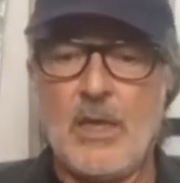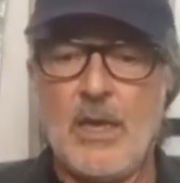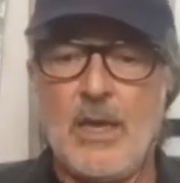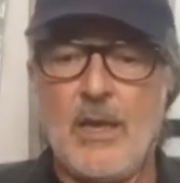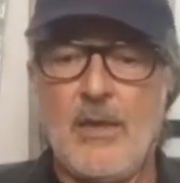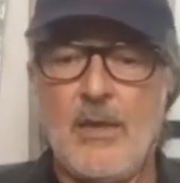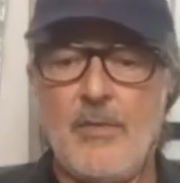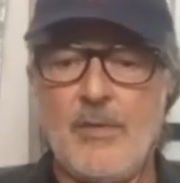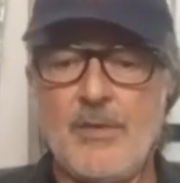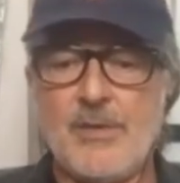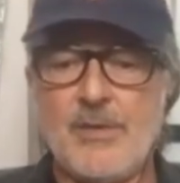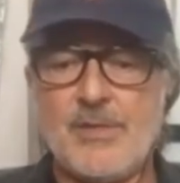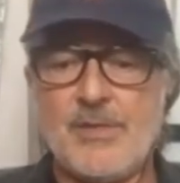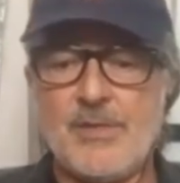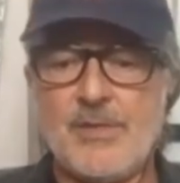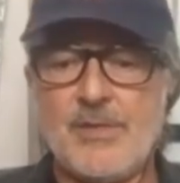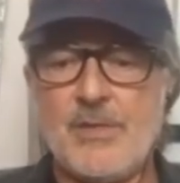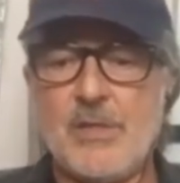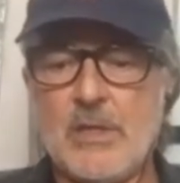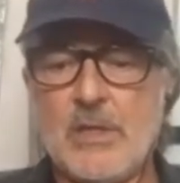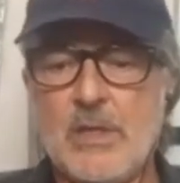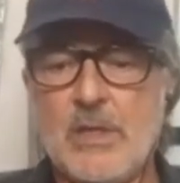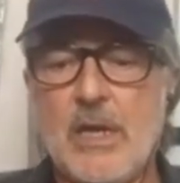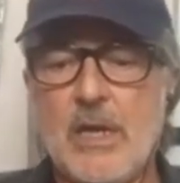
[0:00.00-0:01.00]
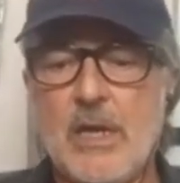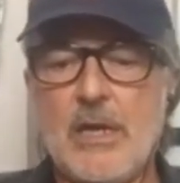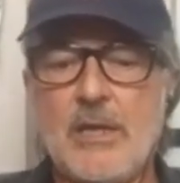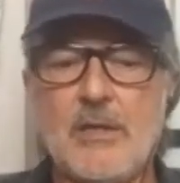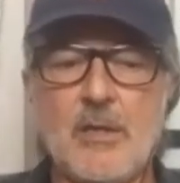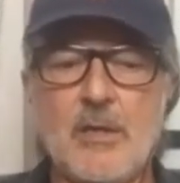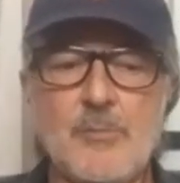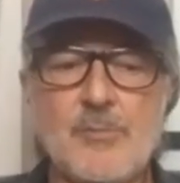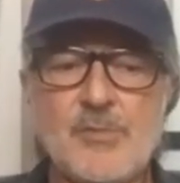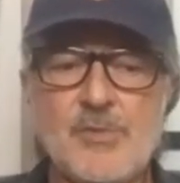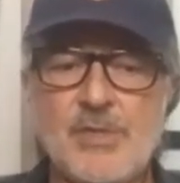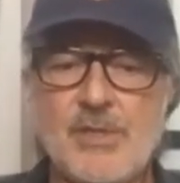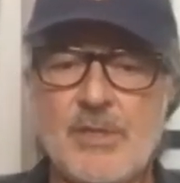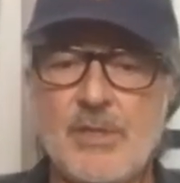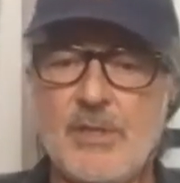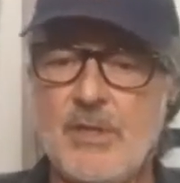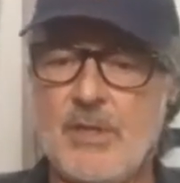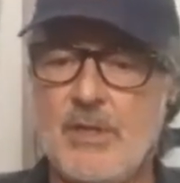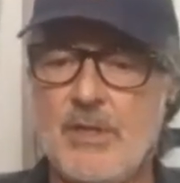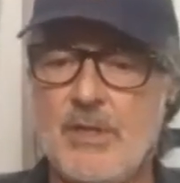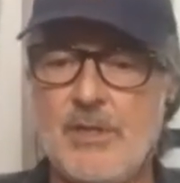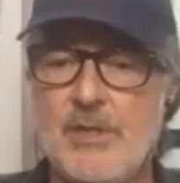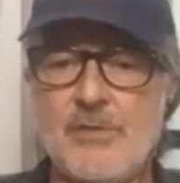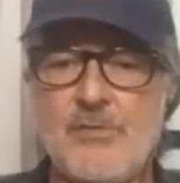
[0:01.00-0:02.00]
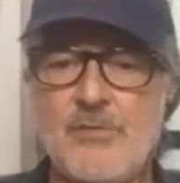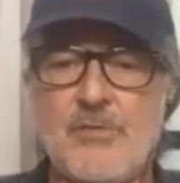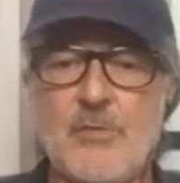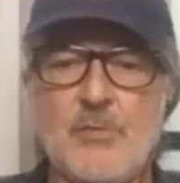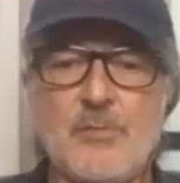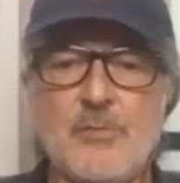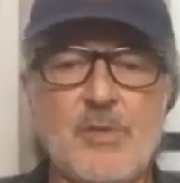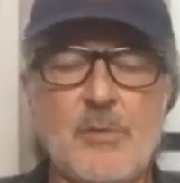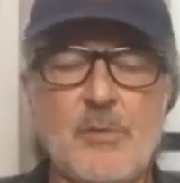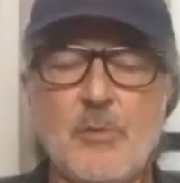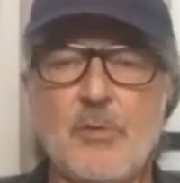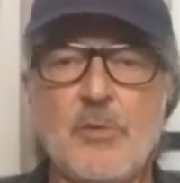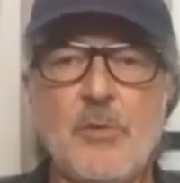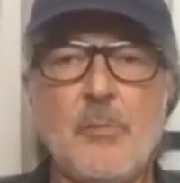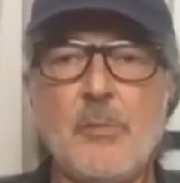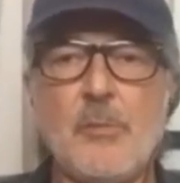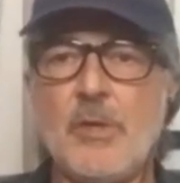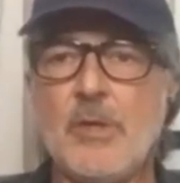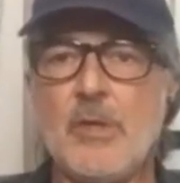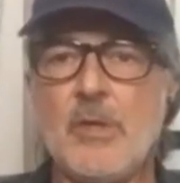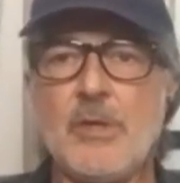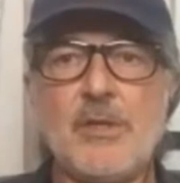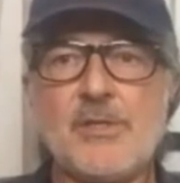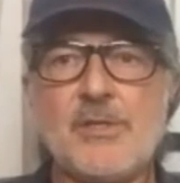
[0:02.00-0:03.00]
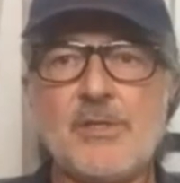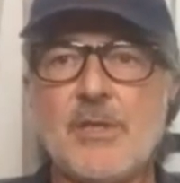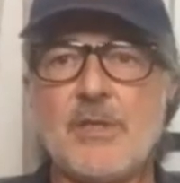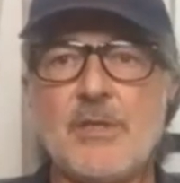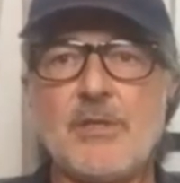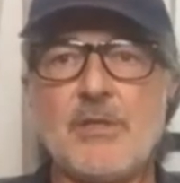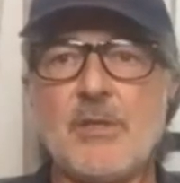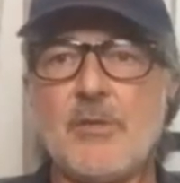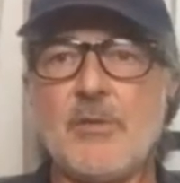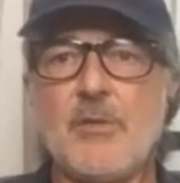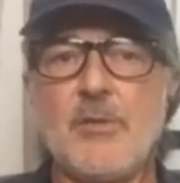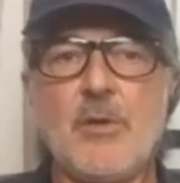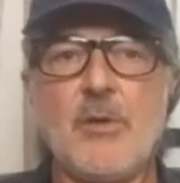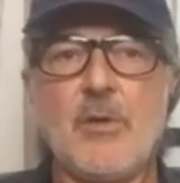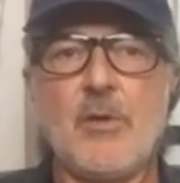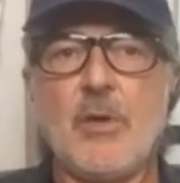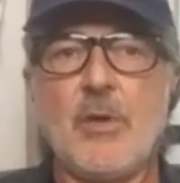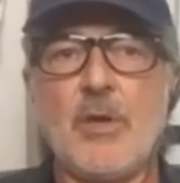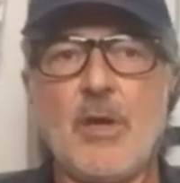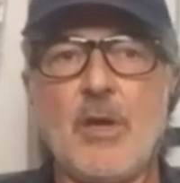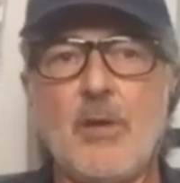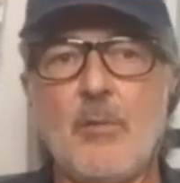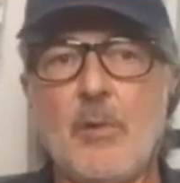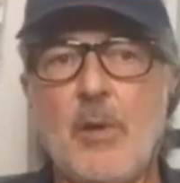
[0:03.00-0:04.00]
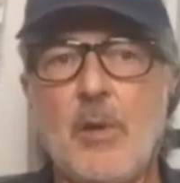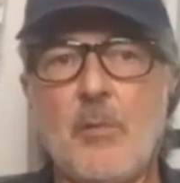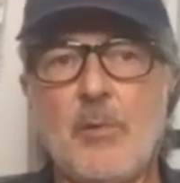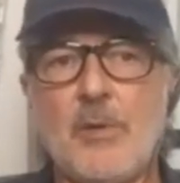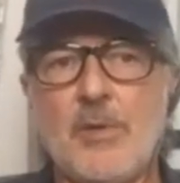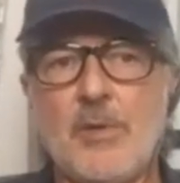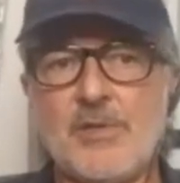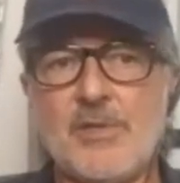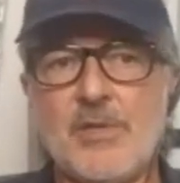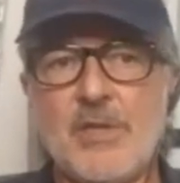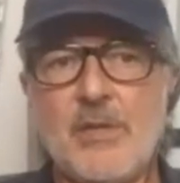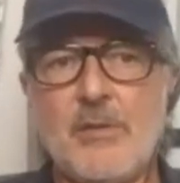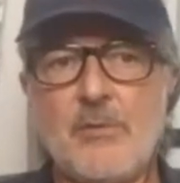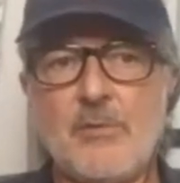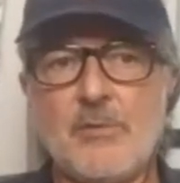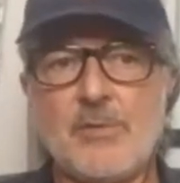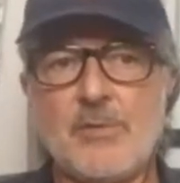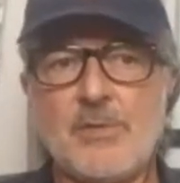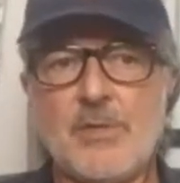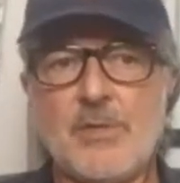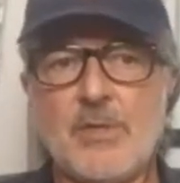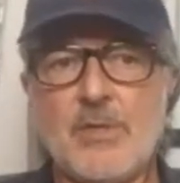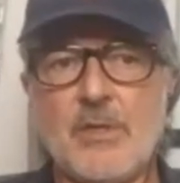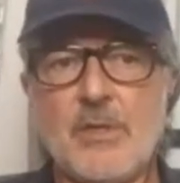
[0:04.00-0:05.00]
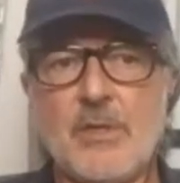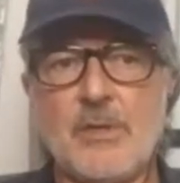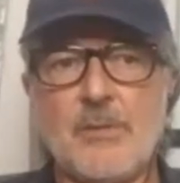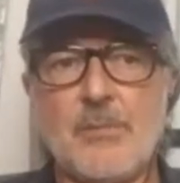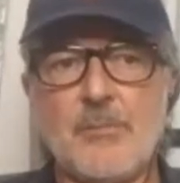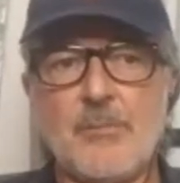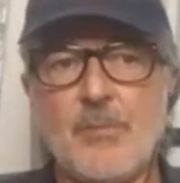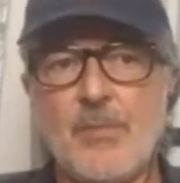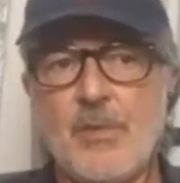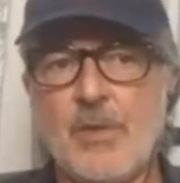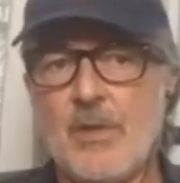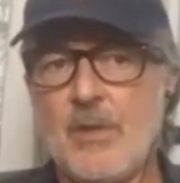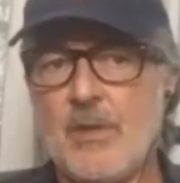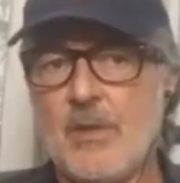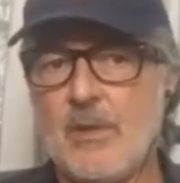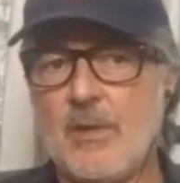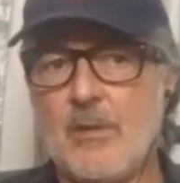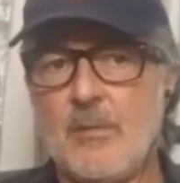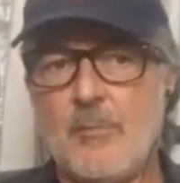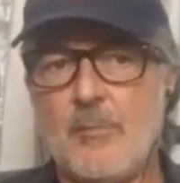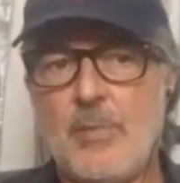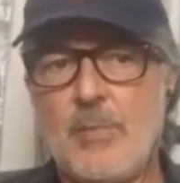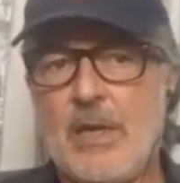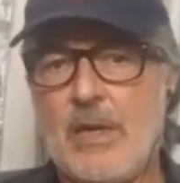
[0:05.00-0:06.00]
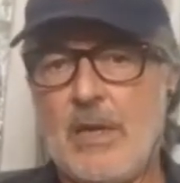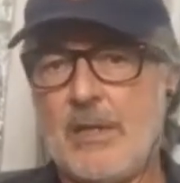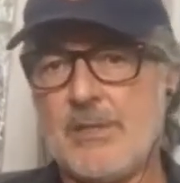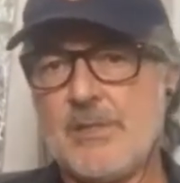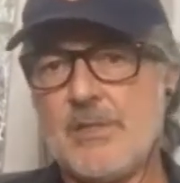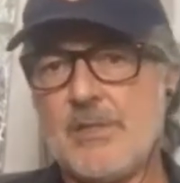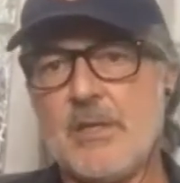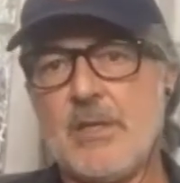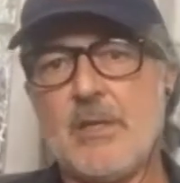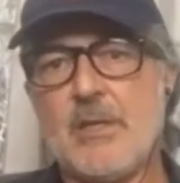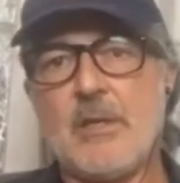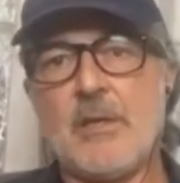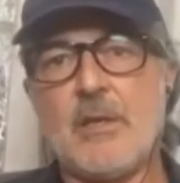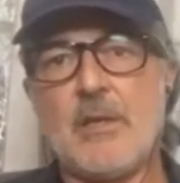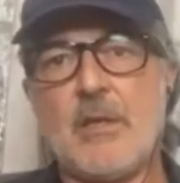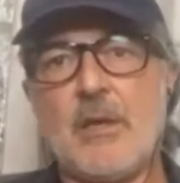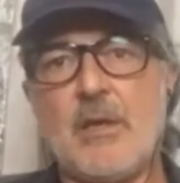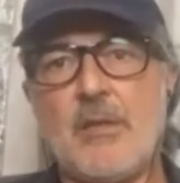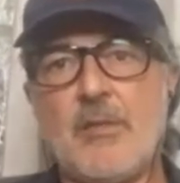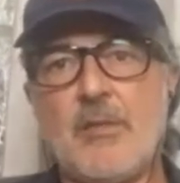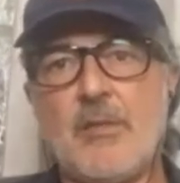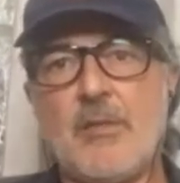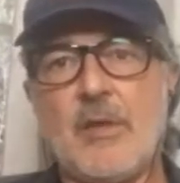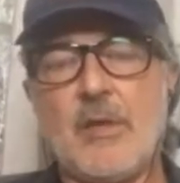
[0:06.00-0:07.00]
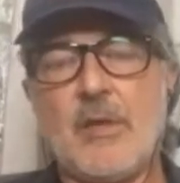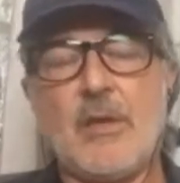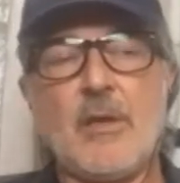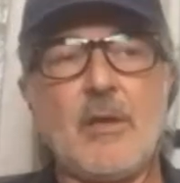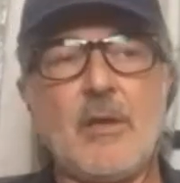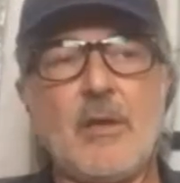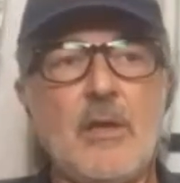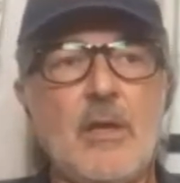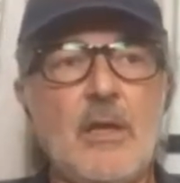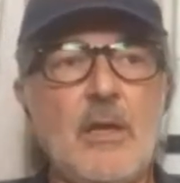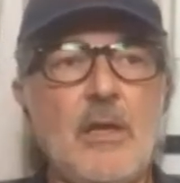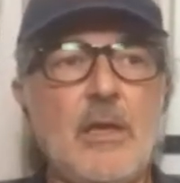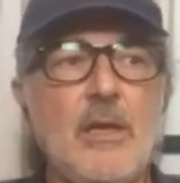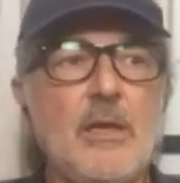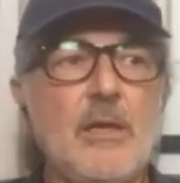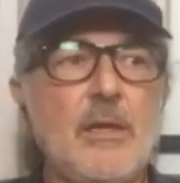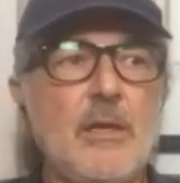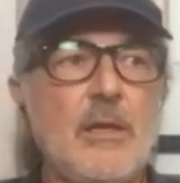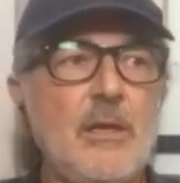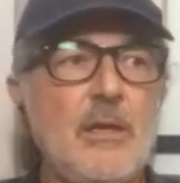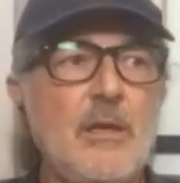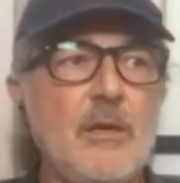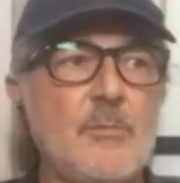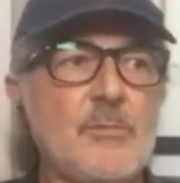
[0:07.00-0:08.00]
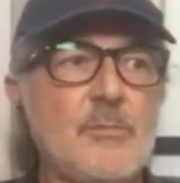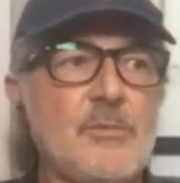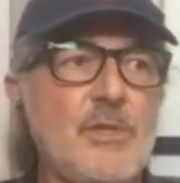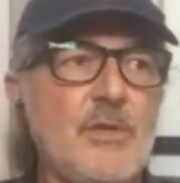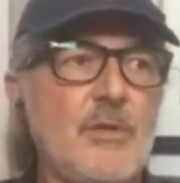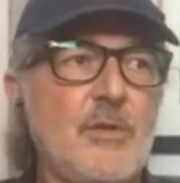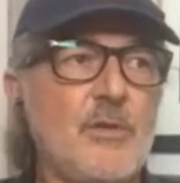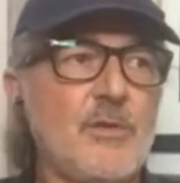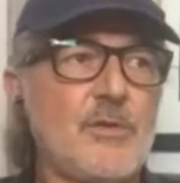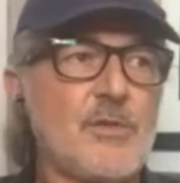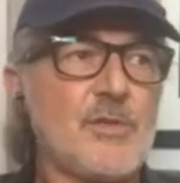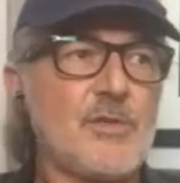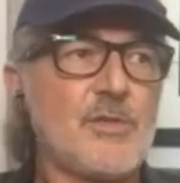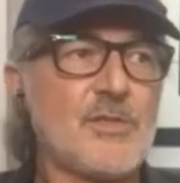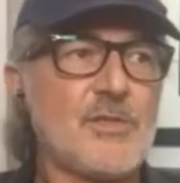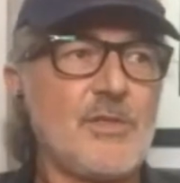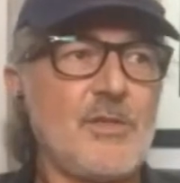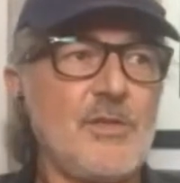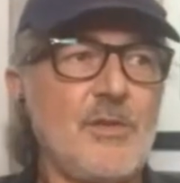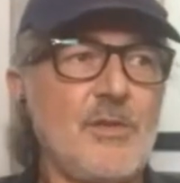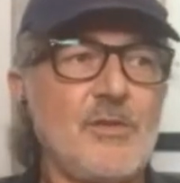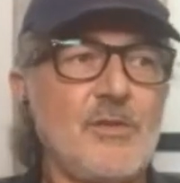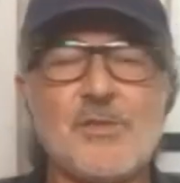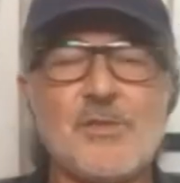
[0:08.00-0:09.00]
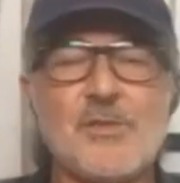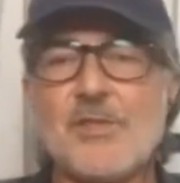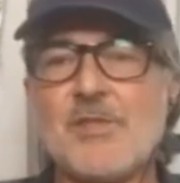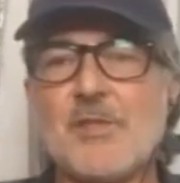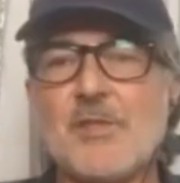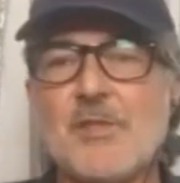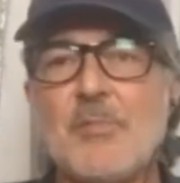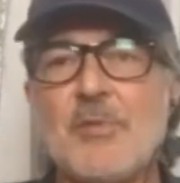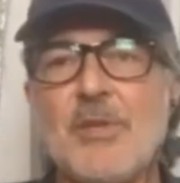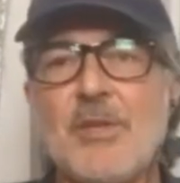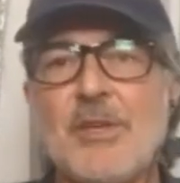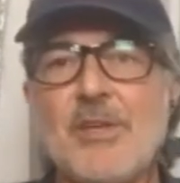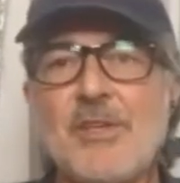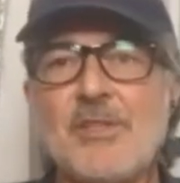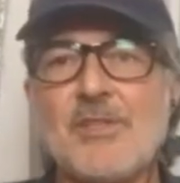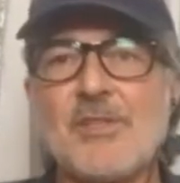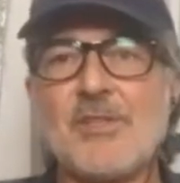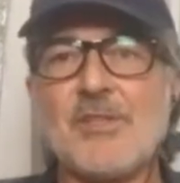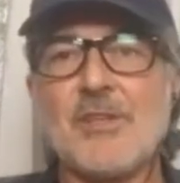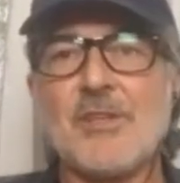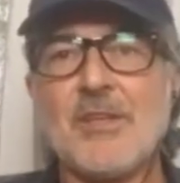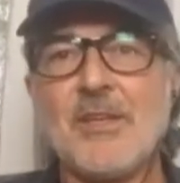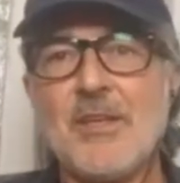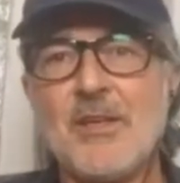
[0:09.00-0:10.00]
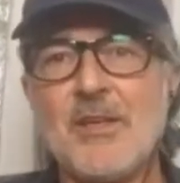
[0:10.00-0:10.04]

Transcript: and this young guy comes in and he's from somewhere in the Middle East. I don't know. I, I, I want to say it was uh, Pakistan, I think. And he comes in and he goes, you know, is this the place?